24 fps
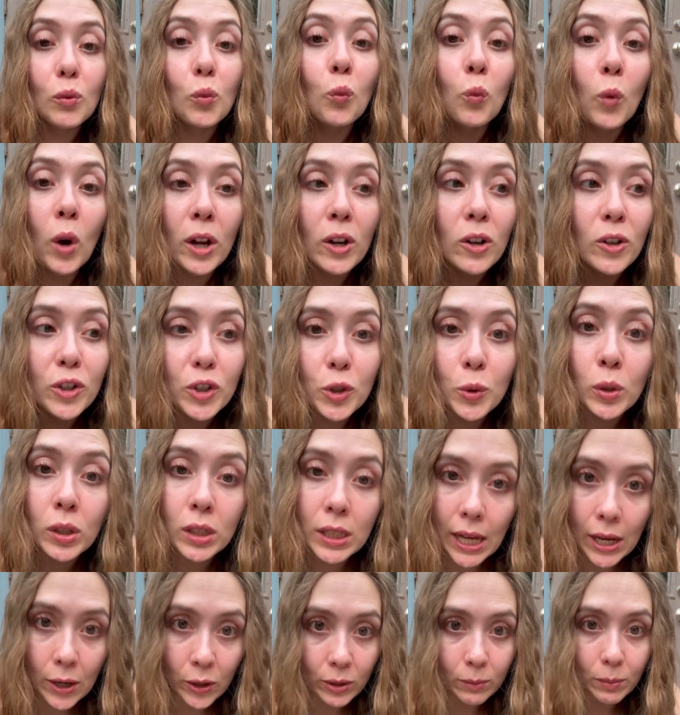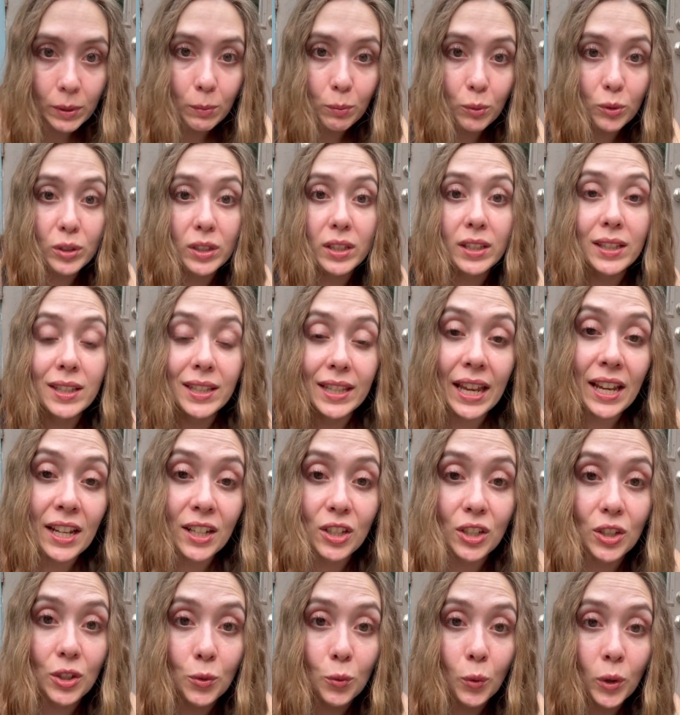What are you allowing people to say
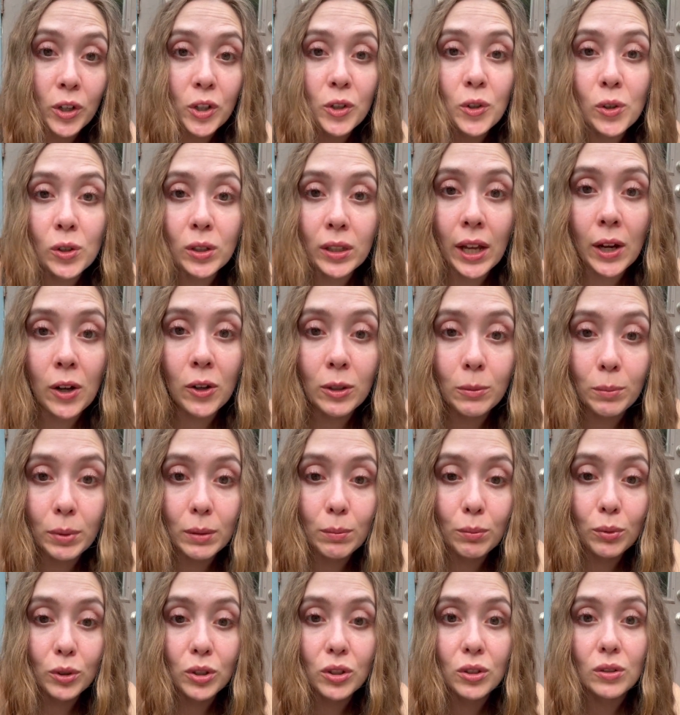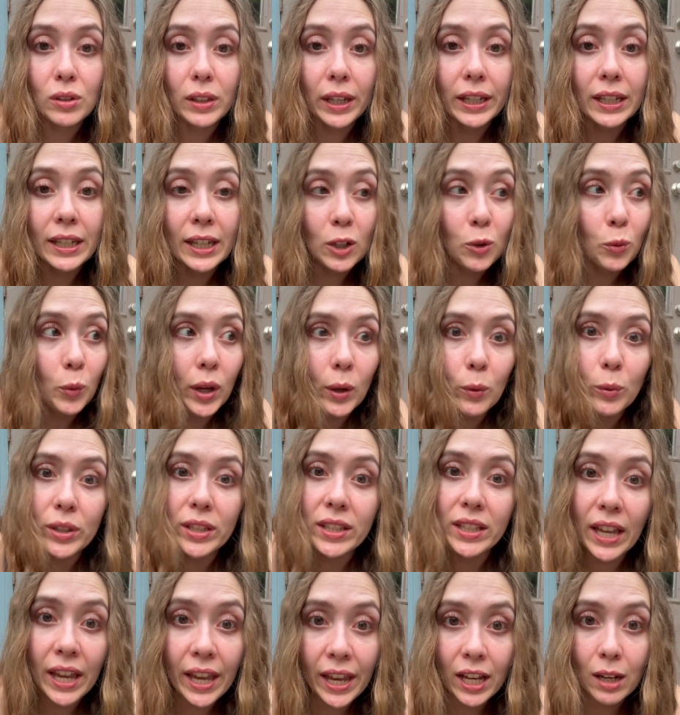to you? What are you allowing people to like get away with
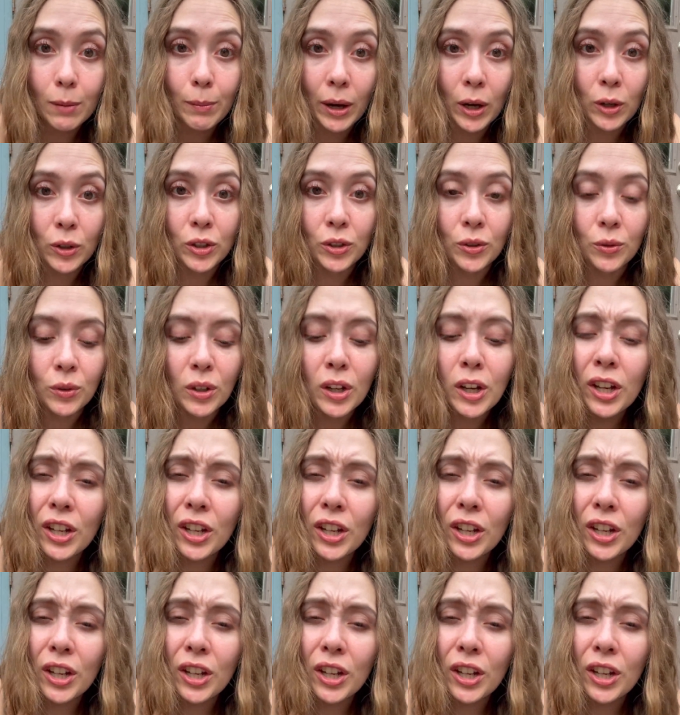saying about you?